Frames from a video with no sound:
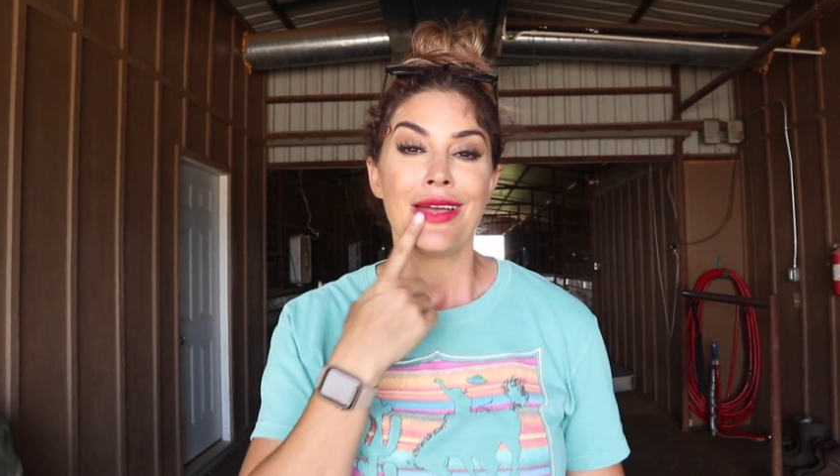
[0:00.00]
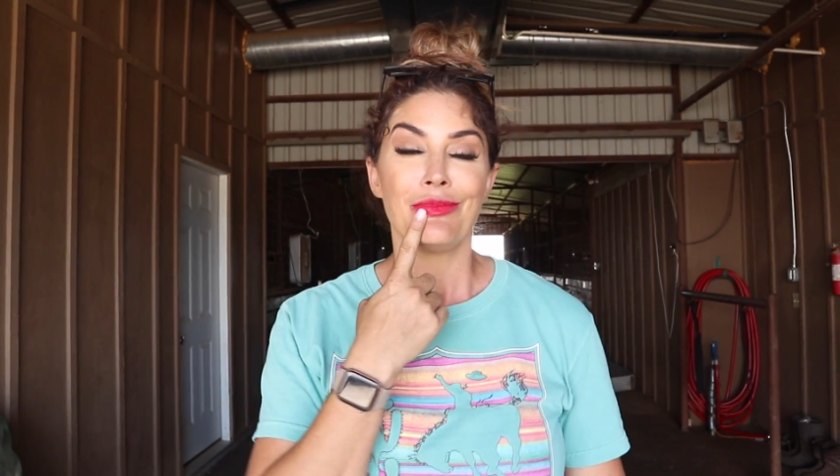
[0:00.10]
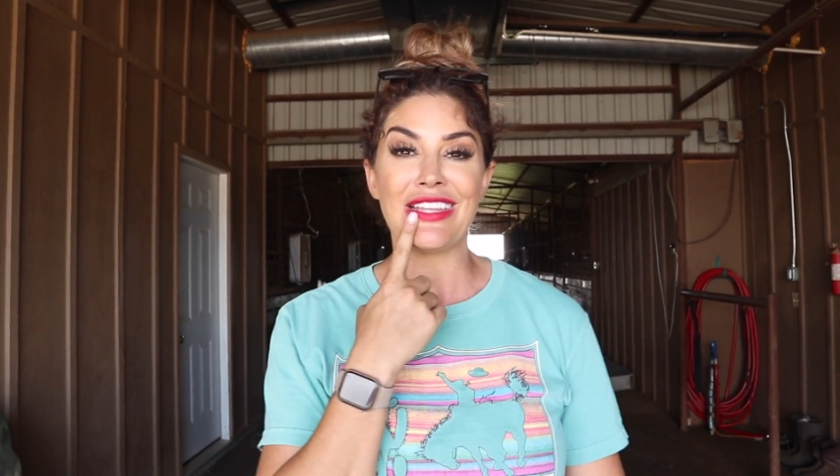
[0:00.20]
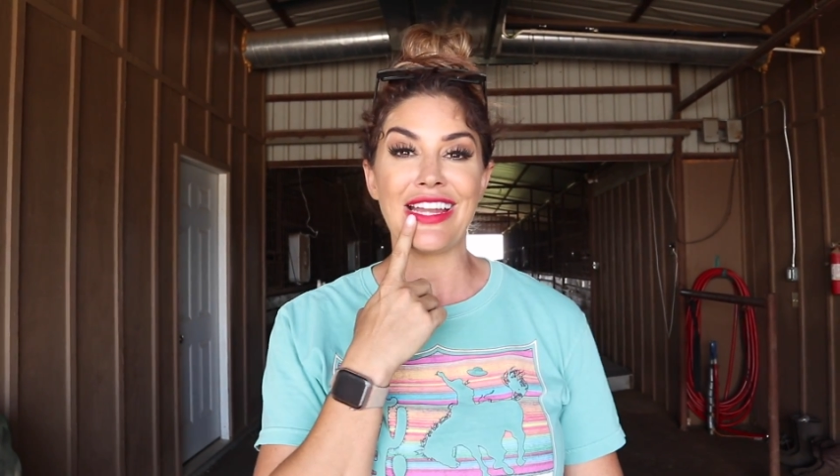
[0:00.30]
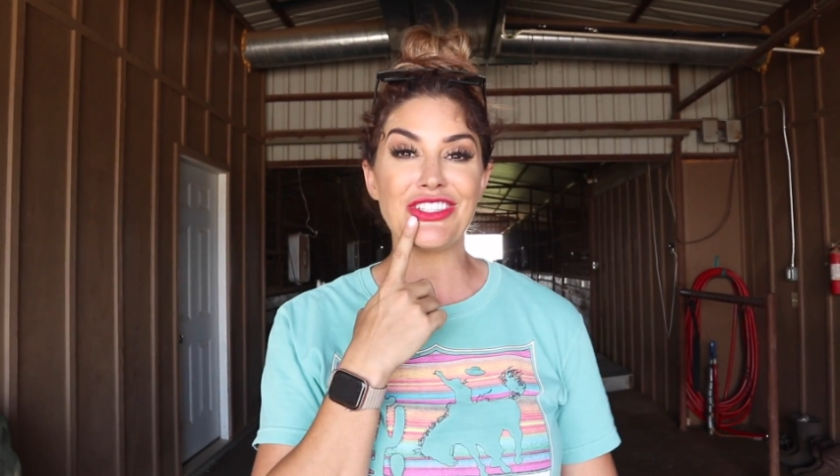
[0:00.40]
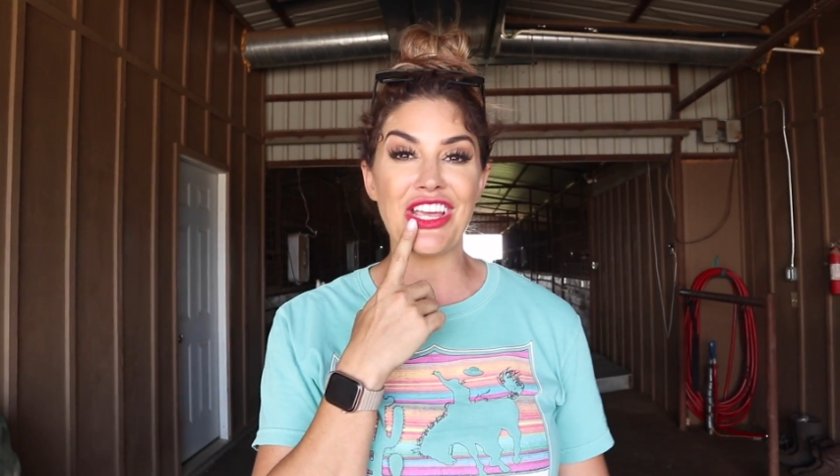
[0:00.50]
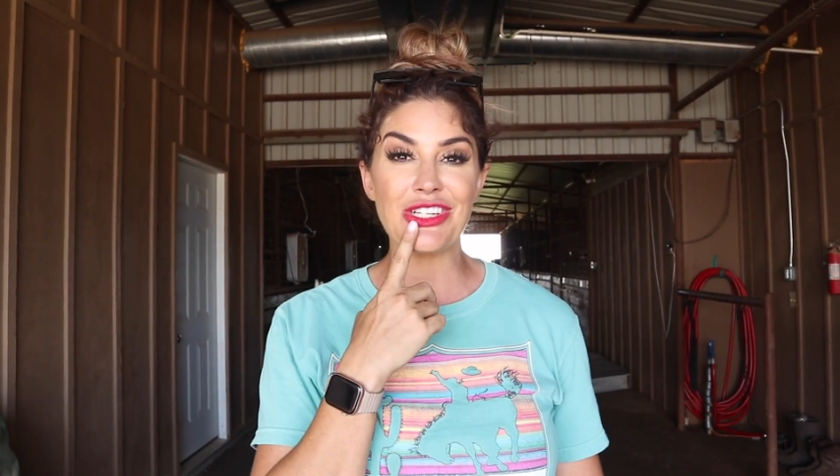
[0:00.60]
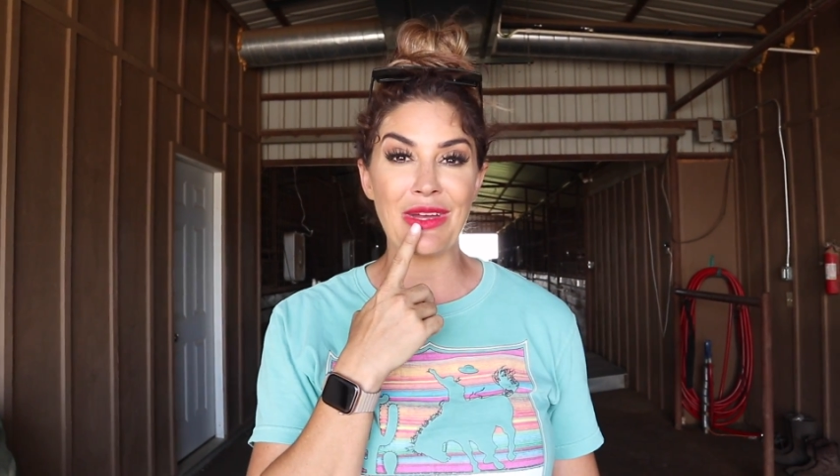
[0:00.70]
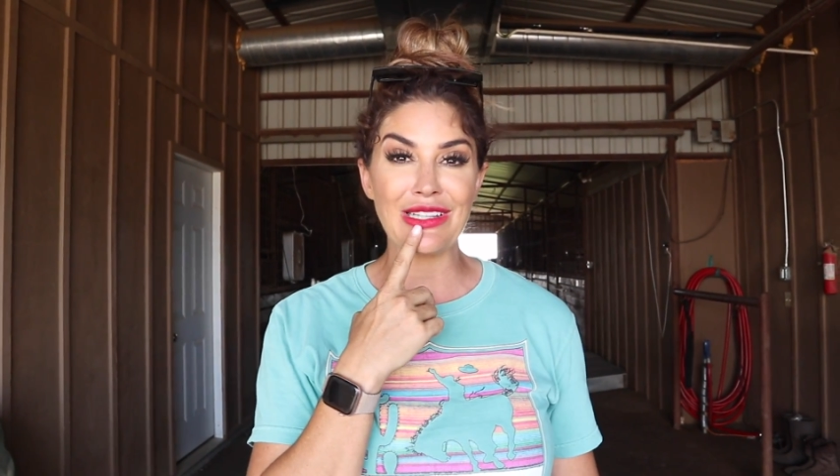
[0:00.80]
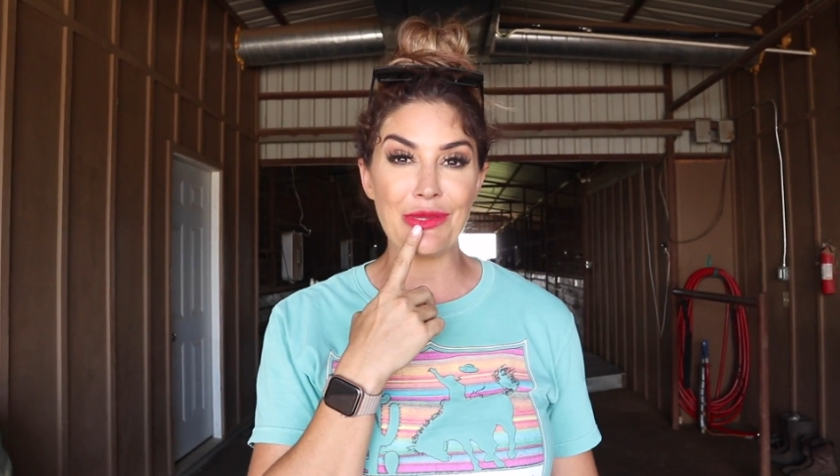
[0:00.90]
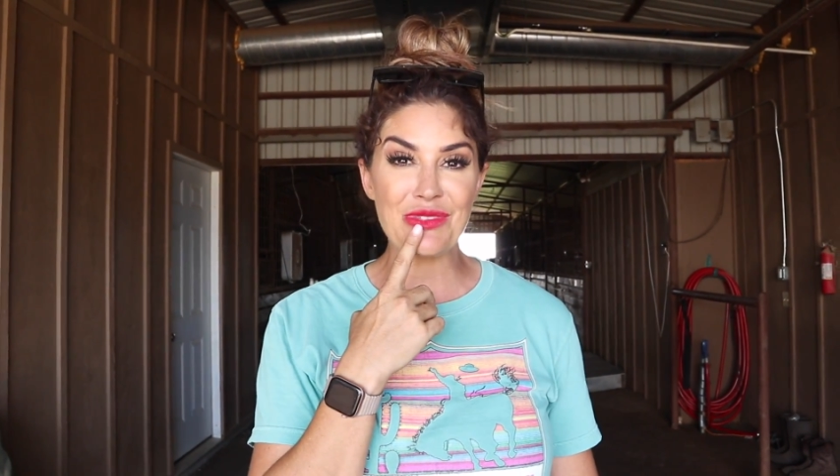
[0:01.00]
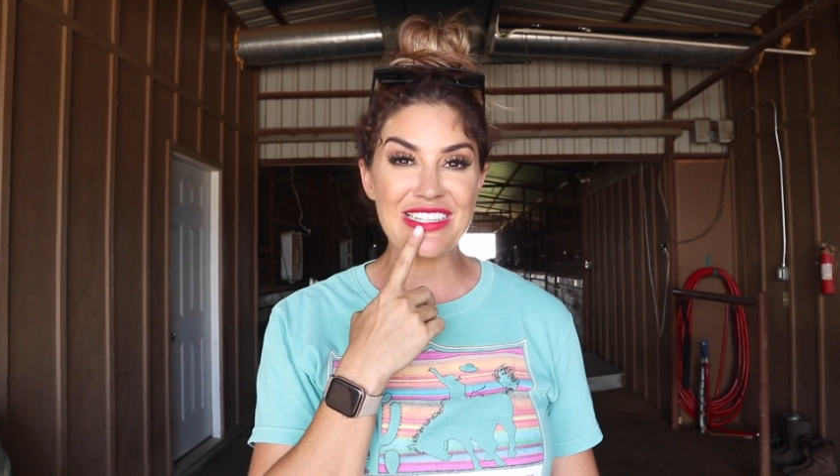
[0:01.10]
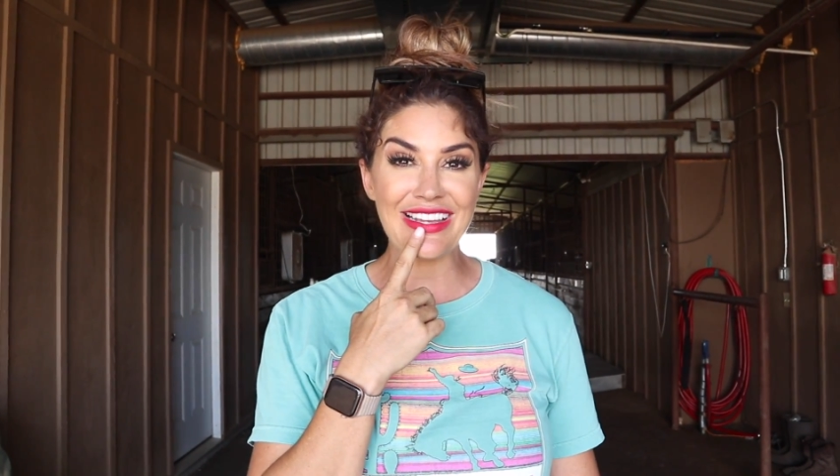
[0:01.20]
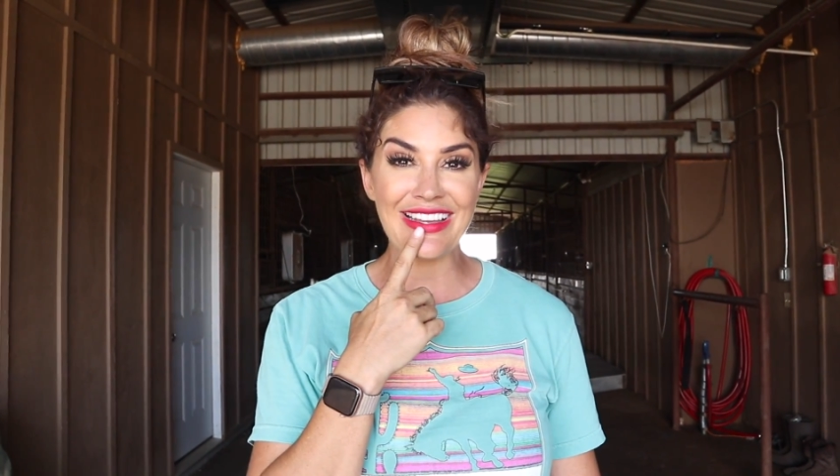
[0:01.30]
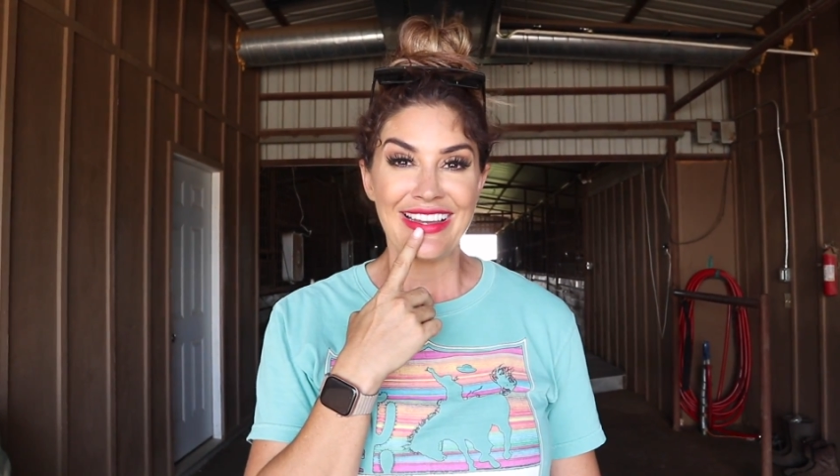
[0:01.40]
But then I changed my
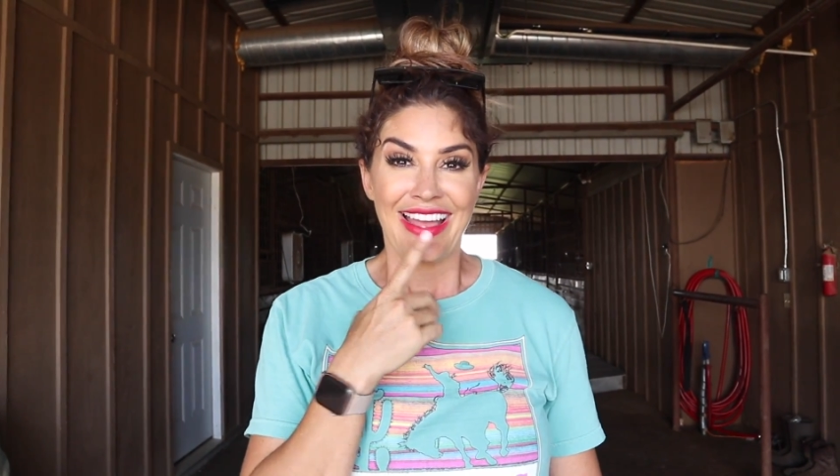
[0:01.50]
lipstick.